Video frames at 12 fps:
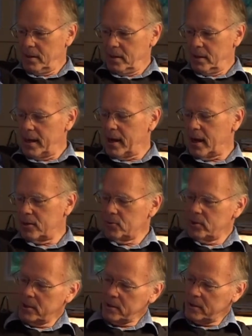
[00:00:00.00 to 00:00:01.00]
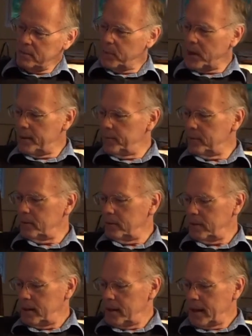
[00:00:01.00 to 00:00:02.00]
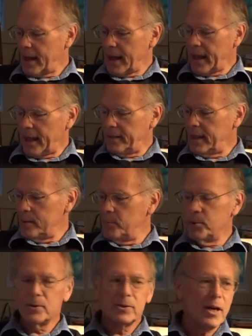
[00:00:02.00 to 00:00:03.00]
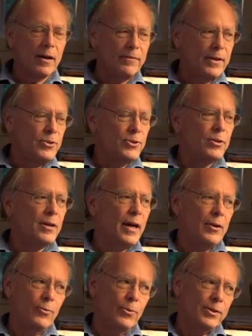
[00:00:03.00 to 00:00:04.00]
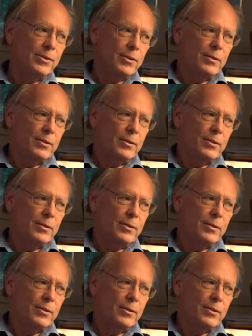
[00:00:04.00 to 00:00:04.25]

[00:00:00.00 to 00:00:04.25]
They contradicted the Bible and they put salvation at risk.